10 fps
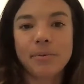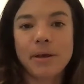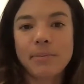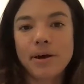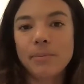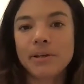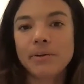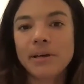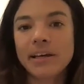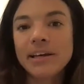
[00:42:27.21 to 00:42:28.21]
Maybe I'll be
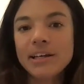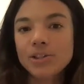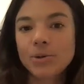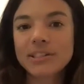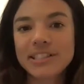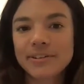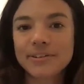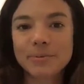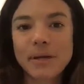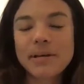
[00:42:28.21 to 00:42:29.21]
doing short
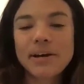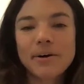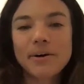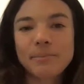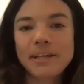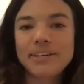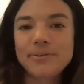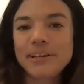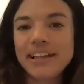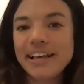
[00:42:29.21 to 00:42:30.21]
sales or maybe I'll be
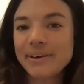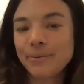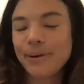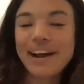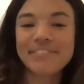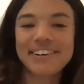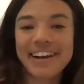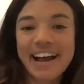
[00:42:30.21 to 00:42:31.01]
doing like whatever.